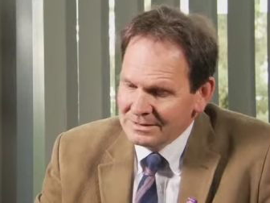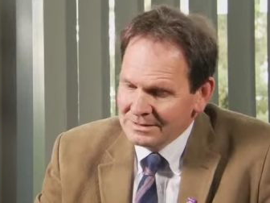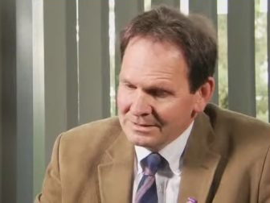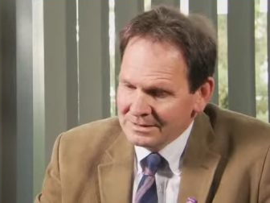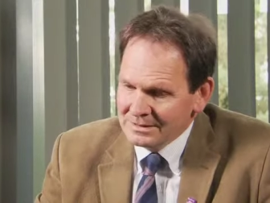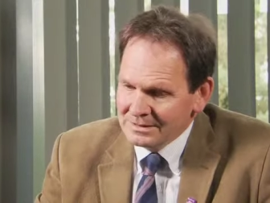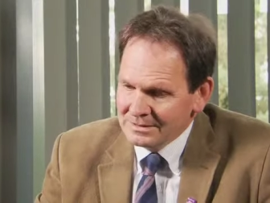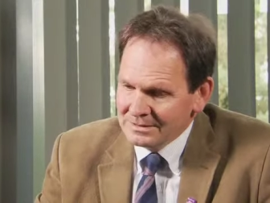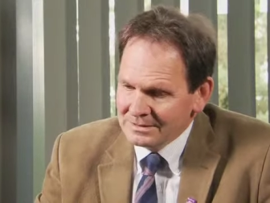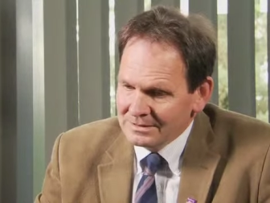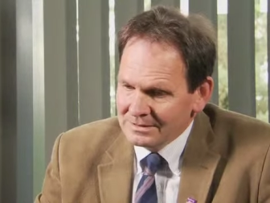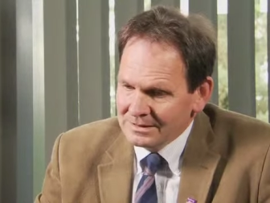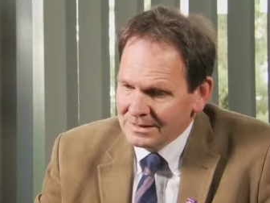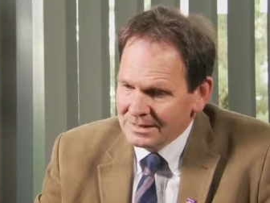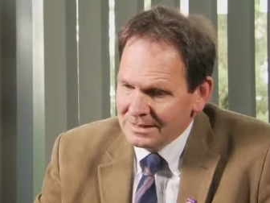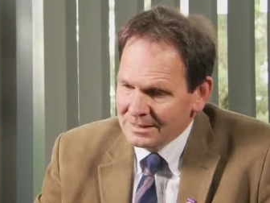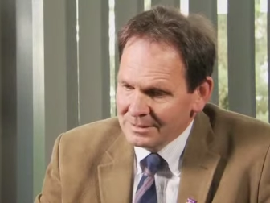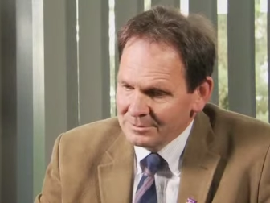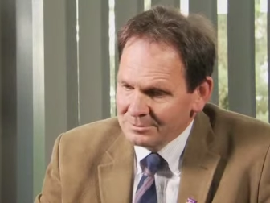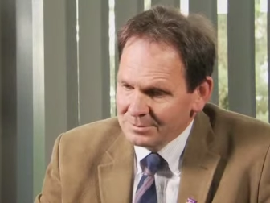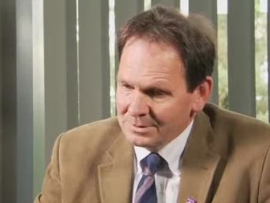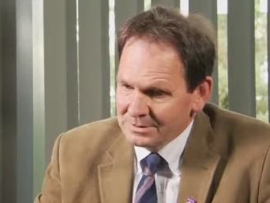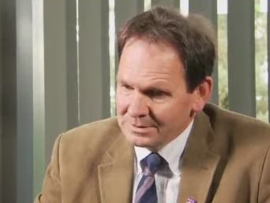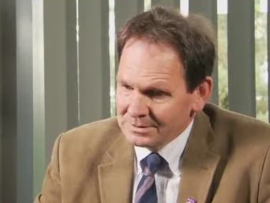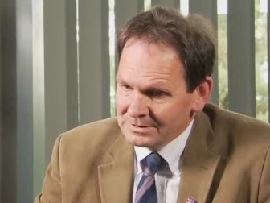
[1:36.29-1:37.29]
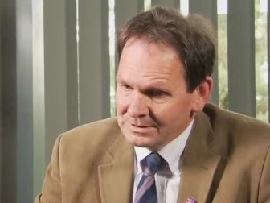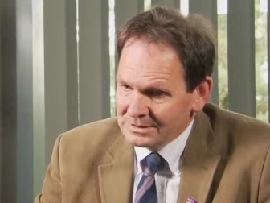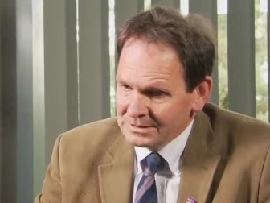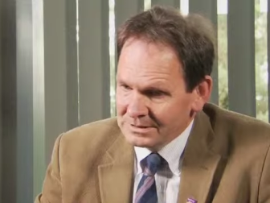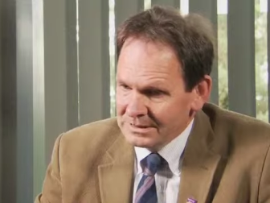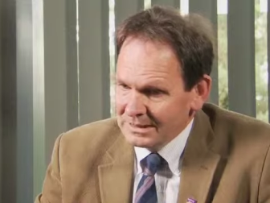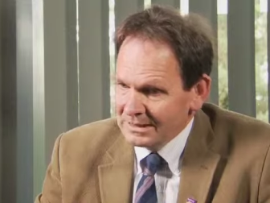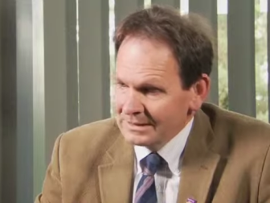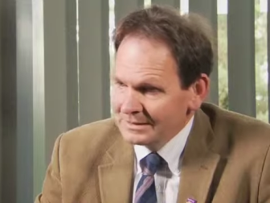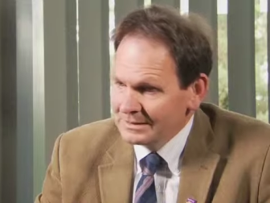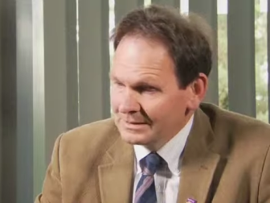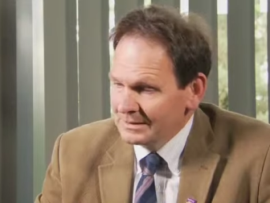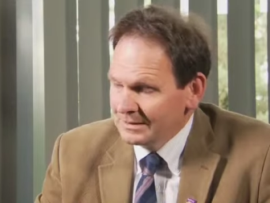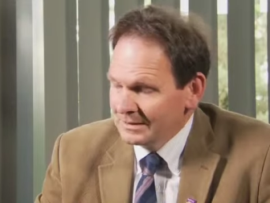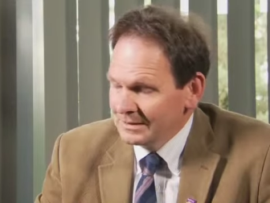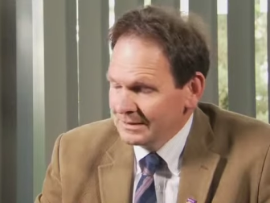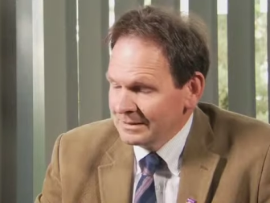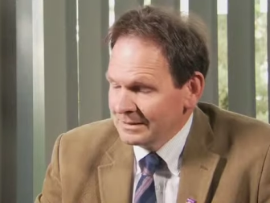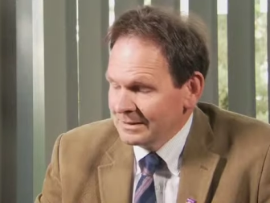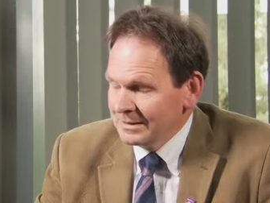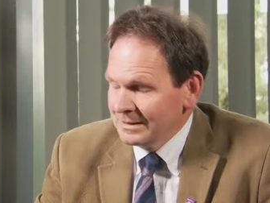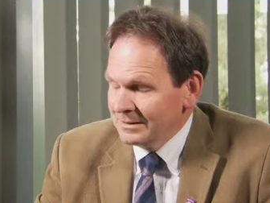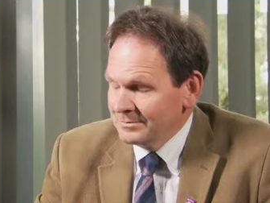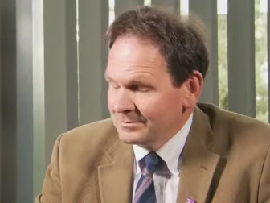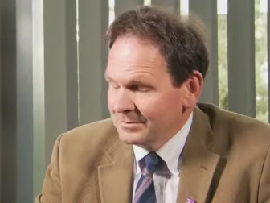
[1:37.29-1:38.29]
that help us to get
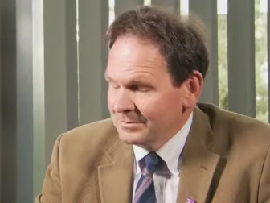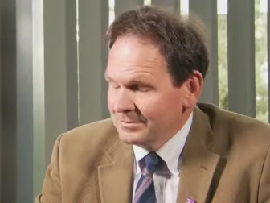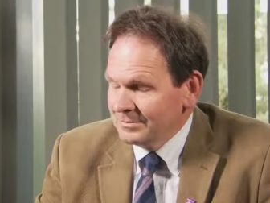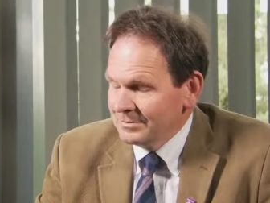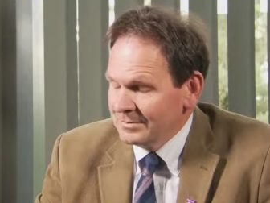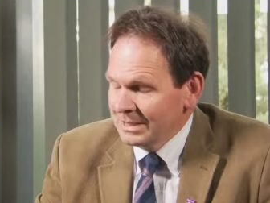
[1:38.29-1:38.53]
a